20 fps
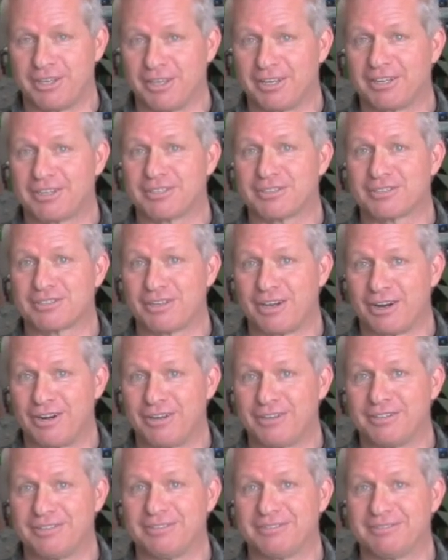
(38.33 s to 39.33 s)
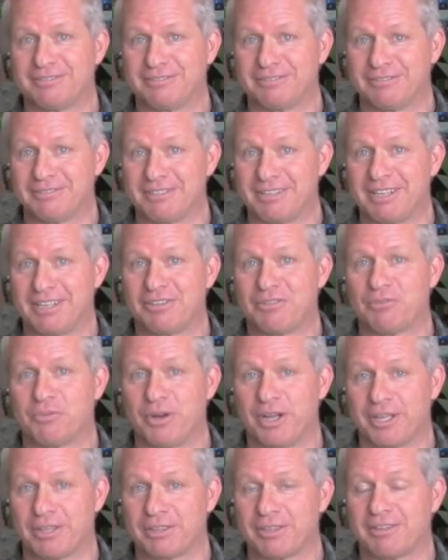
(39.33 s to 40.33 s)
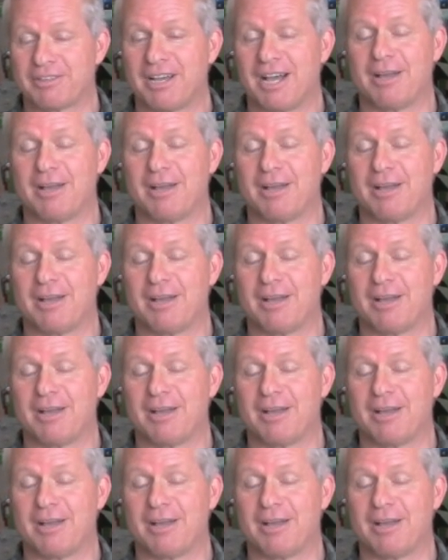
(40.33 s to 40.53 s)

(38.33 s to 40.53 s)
thing to start with.